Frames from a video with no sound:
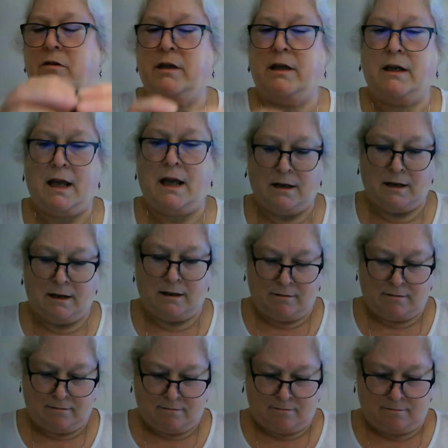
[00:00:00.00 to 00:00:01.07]
than 90.
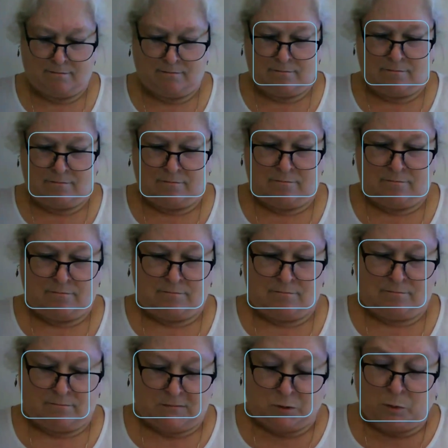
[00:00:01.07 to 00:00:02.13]

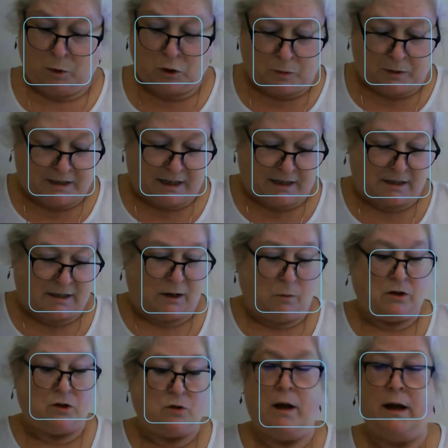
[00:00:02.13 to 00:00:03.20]
It's supposed to be 60,
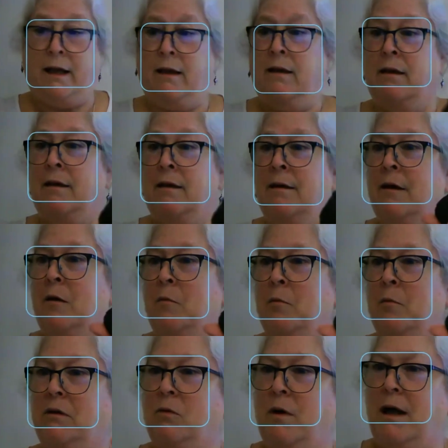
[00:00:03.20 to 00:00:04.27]
120,
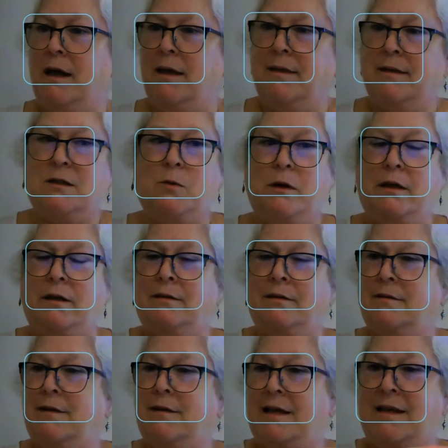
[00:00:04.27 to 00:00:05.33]
but the way this one
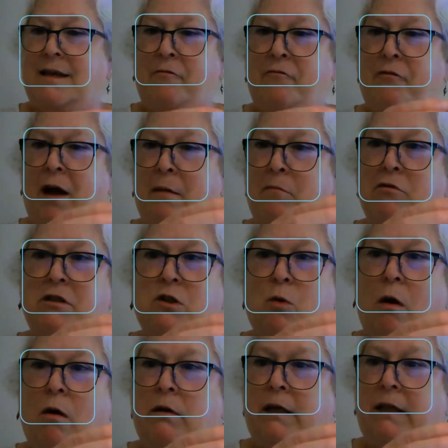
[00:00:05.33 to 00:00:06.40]
has that fibrous
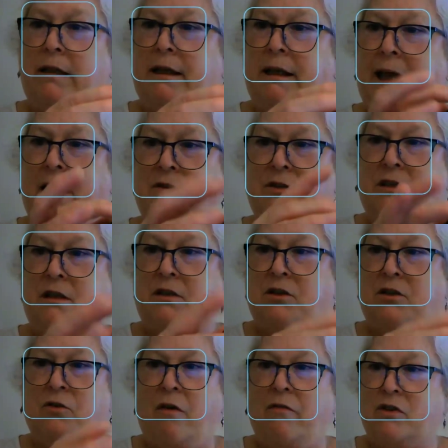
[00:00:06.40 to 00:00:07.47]
quality that allows it to
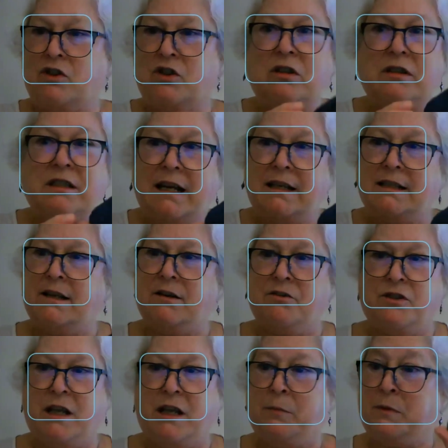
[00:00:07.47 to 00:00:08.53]
do all those little tiny stair
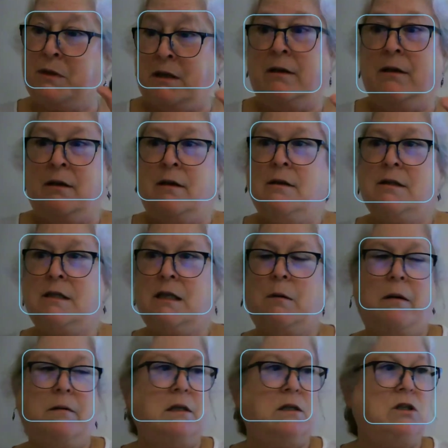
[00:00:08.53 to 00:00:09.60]
steps,
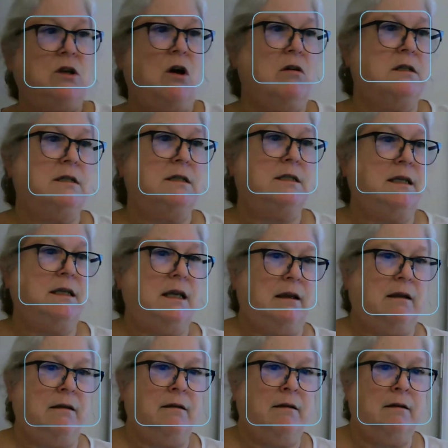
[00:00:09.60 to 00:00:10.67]
sometimes it's hard to
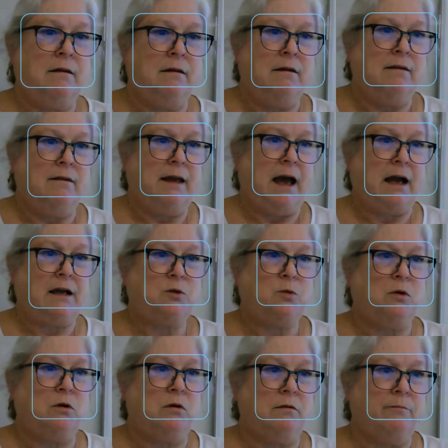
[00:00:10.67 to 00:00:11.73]
see the
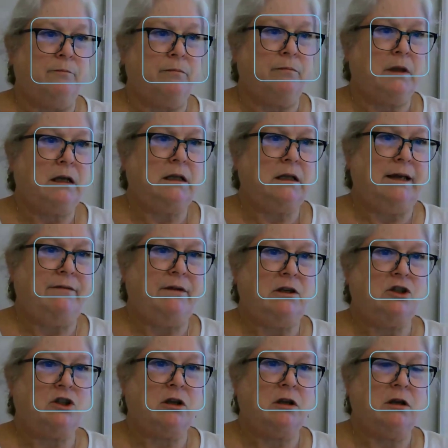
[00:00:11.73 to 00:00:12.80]
actual
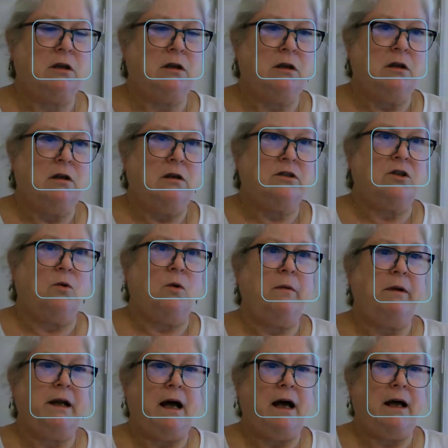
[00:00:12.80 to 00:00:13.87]
cleavage. So what do
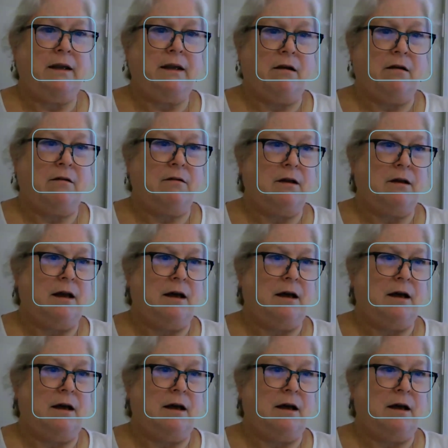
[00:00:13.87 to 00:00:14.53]
we got here?